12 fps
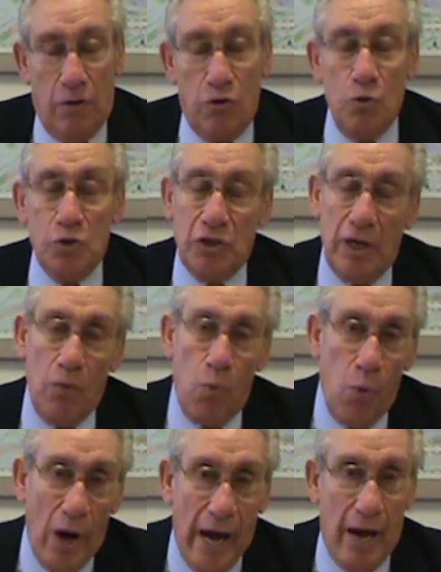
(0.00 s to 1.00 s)
You say,
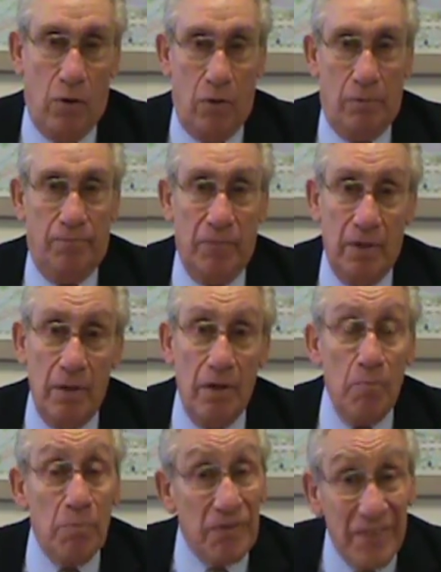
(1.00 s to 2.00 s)
wow,
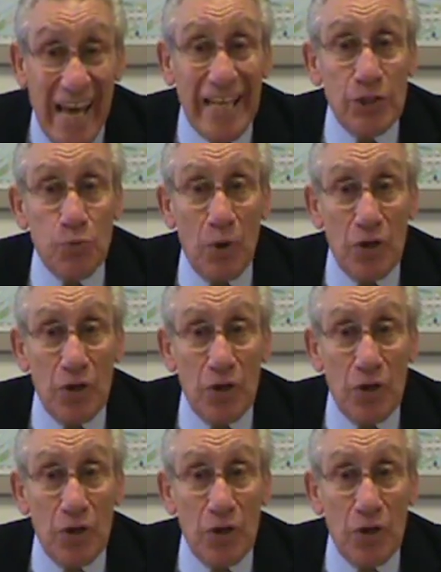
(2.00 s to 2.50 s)
but that's